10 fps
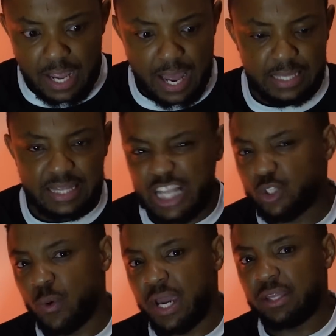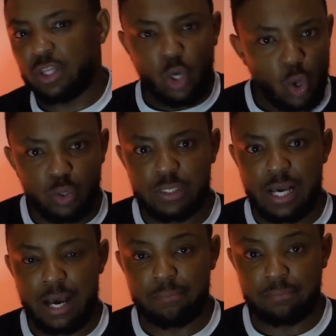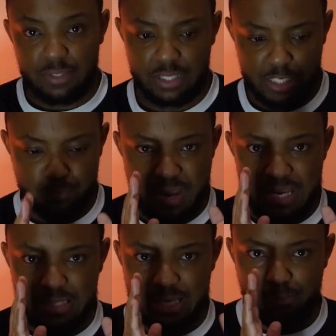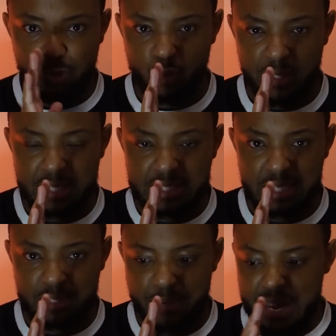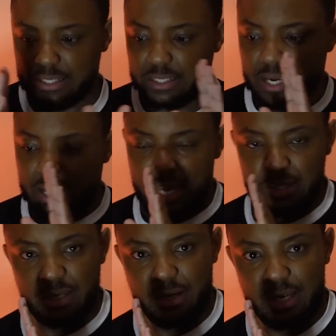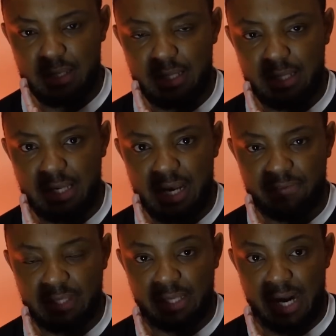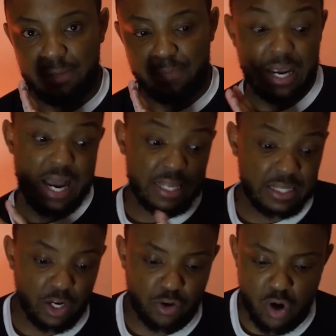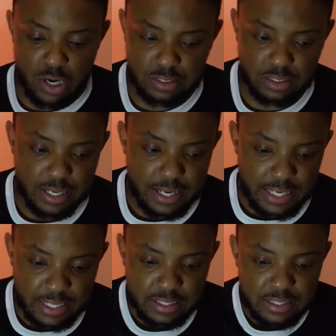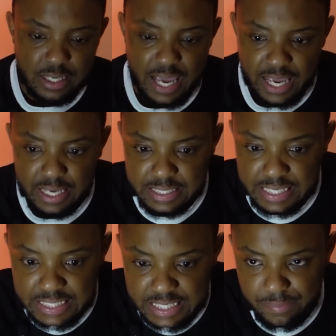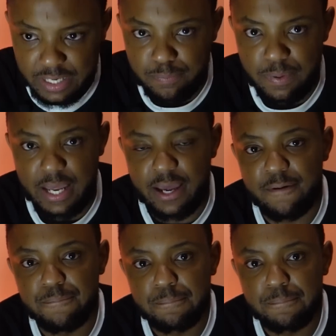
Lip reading: And that's where the goals come. The space in between the centre-backs and the left and the right back. I think Cross is a 60-minute player.